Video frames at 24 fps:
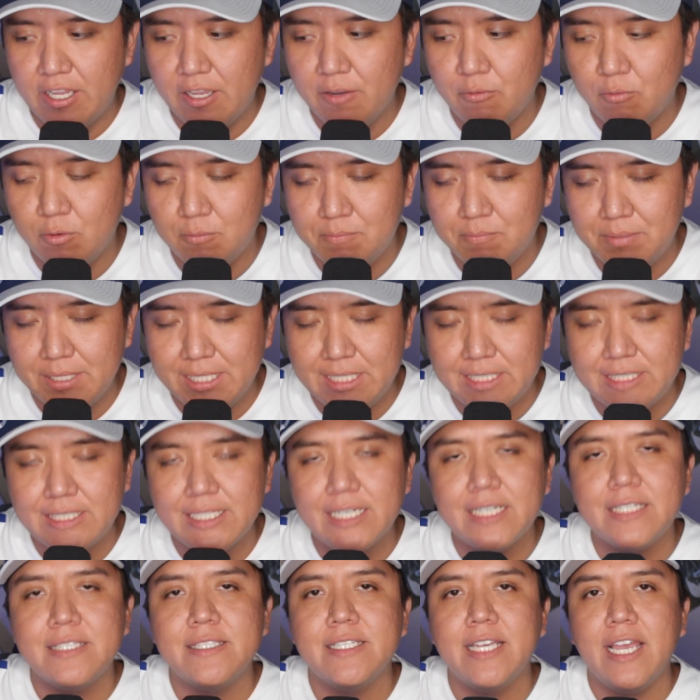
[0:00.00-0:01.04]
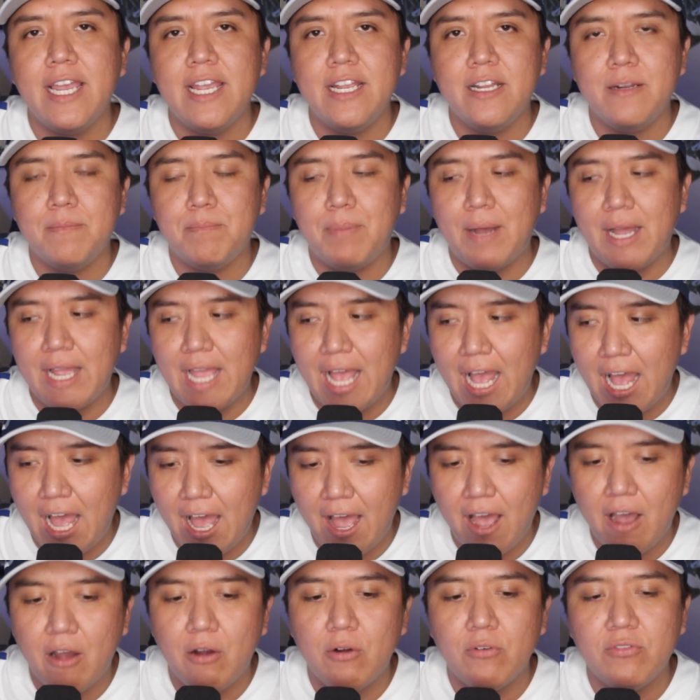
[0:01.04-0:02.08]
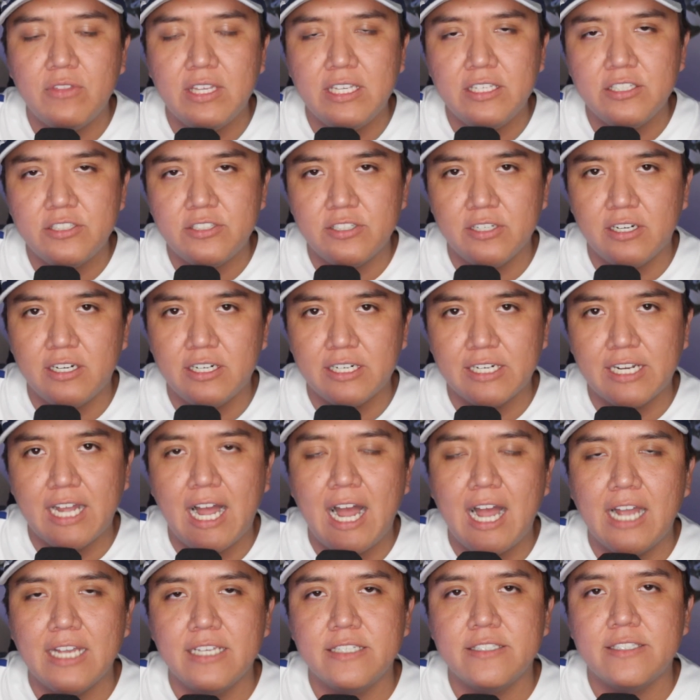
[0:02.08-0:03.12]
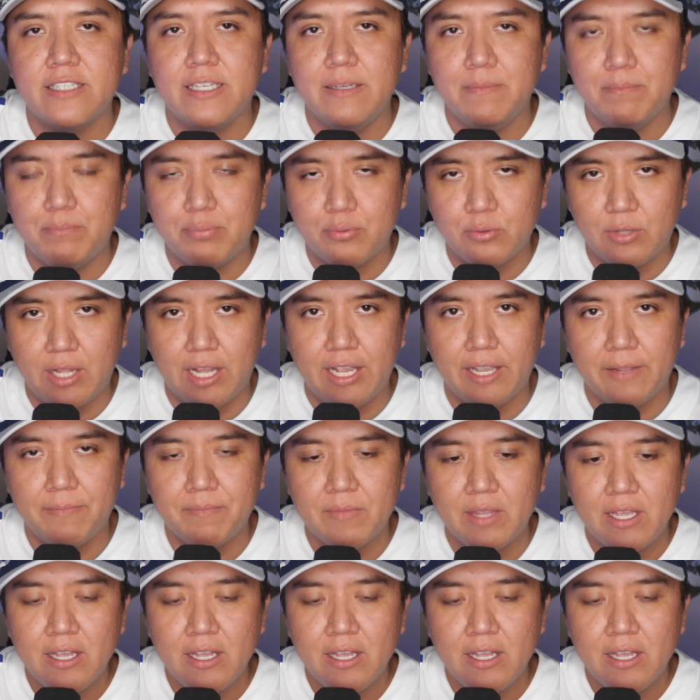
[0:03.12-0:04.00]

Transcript: it will be dictated by how these young guys can play.